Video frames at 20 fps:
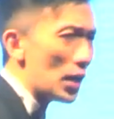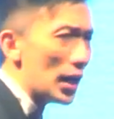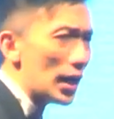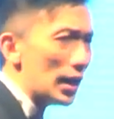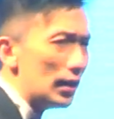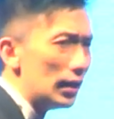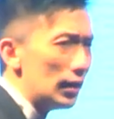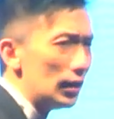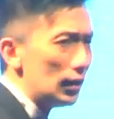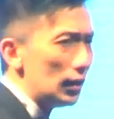
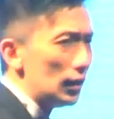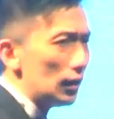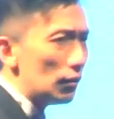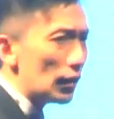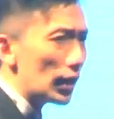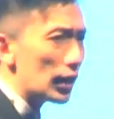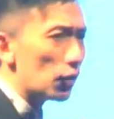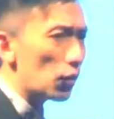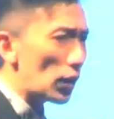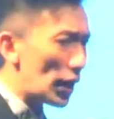what?
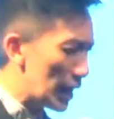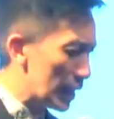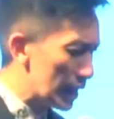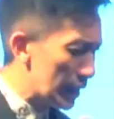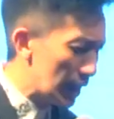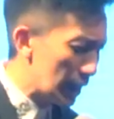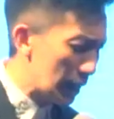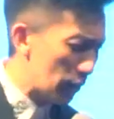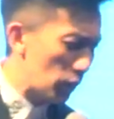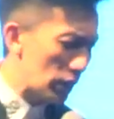Right?
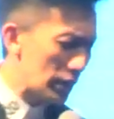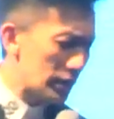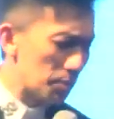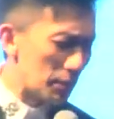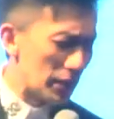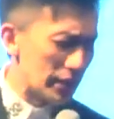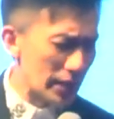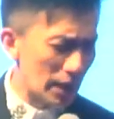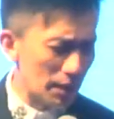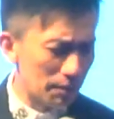At waste
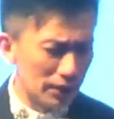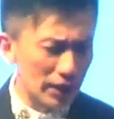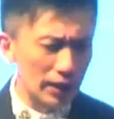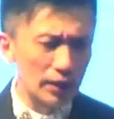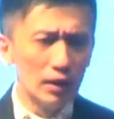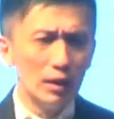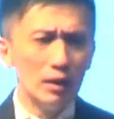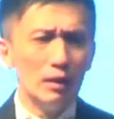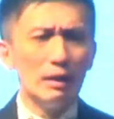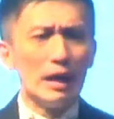my time, right?
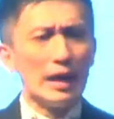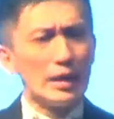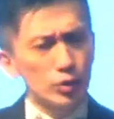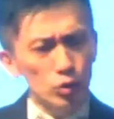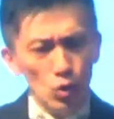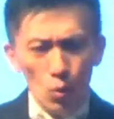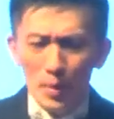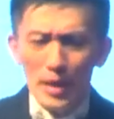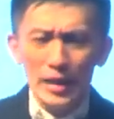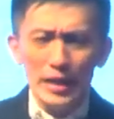And
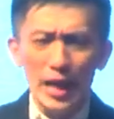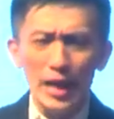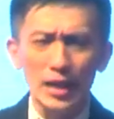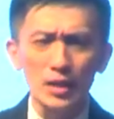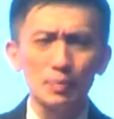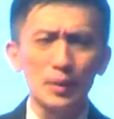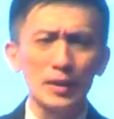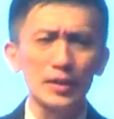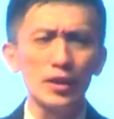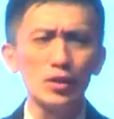so many
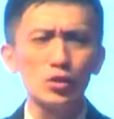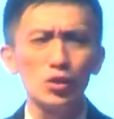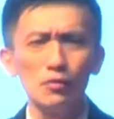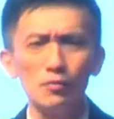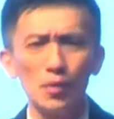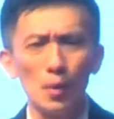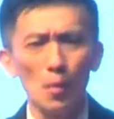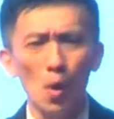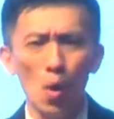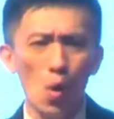expectations
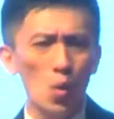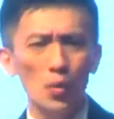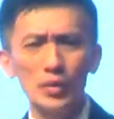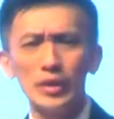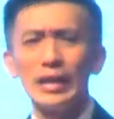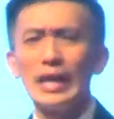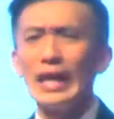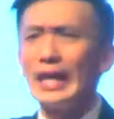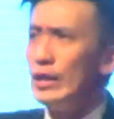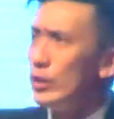from all
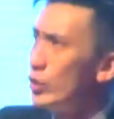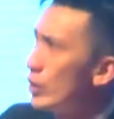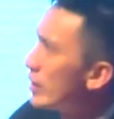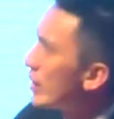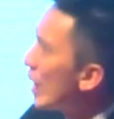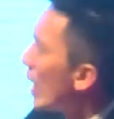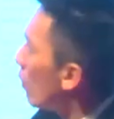the agents